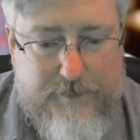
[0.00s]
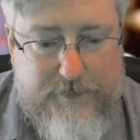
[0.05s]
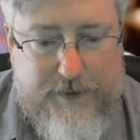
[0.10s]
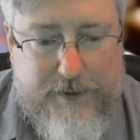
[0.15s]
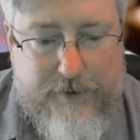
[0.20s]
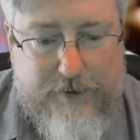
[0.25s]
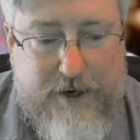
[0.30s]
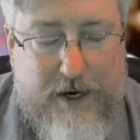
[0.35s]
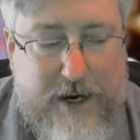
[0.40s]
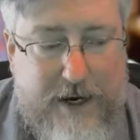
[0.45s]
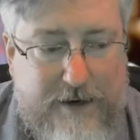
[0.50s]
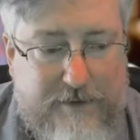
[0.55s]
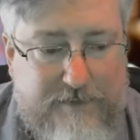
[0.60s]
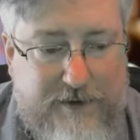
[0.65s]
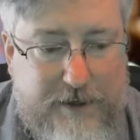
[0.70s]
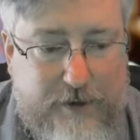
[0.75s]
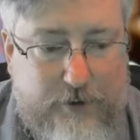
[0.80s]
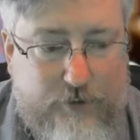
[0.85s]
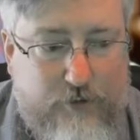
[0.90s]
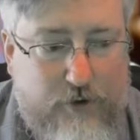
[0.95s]
They're kind of
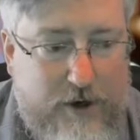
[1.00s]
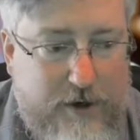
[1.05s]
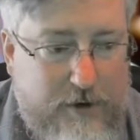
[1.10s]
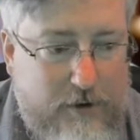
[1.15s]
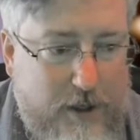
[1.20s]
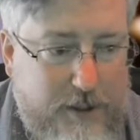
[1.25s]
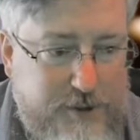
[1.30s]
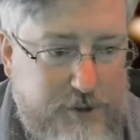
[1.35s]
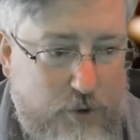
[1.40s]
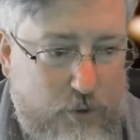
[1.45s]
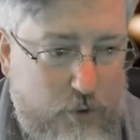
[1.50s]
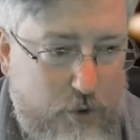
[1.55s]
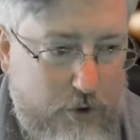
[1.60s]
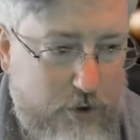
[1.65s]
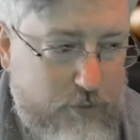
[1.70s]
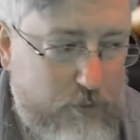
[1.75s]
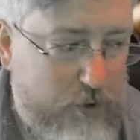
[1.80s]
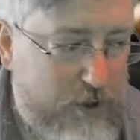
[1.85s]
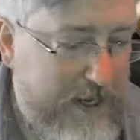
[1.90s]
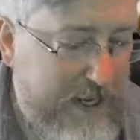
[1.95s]
in a chronological
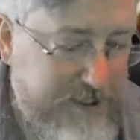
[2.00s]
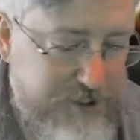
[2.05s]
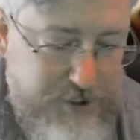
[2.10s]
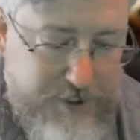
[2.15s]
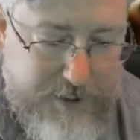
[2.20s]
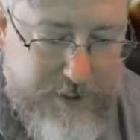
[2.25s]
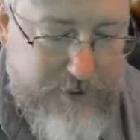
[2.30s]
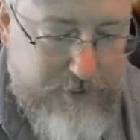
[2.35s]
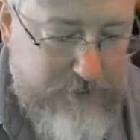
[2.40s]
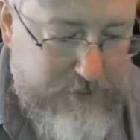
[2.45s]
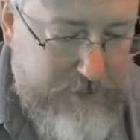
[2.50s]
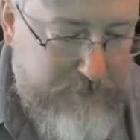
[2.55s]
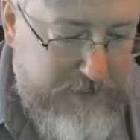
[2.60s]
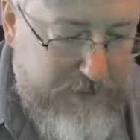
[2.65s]
order. Well, actually, here, let